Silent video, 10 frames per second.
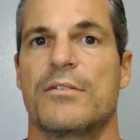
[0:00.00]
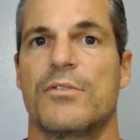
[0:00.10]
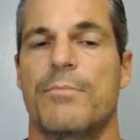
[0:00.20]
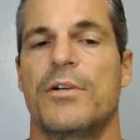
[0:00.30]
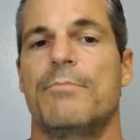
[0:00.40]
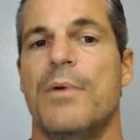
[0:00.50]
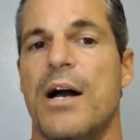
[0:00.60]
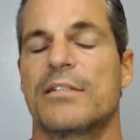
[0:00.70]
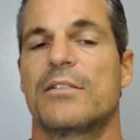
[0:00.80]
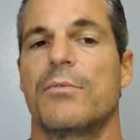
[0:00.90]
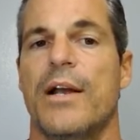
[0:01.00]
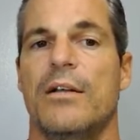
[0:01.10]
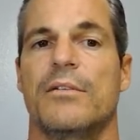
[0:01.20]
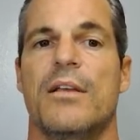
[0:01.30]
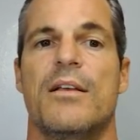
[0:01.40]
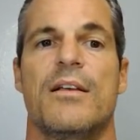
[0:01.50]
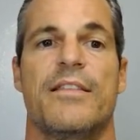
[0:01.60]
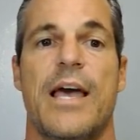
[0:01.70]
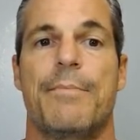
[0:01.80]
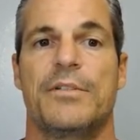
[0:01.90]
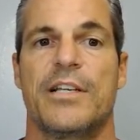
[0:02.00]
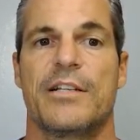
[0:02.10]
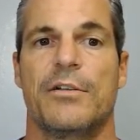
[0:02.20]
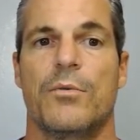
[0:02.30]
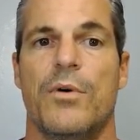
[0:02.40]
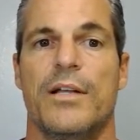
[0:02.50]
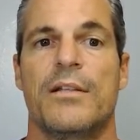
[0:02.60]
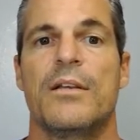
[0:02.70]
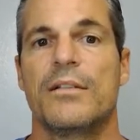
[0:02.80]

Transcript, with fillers: So I put a box around that particular one.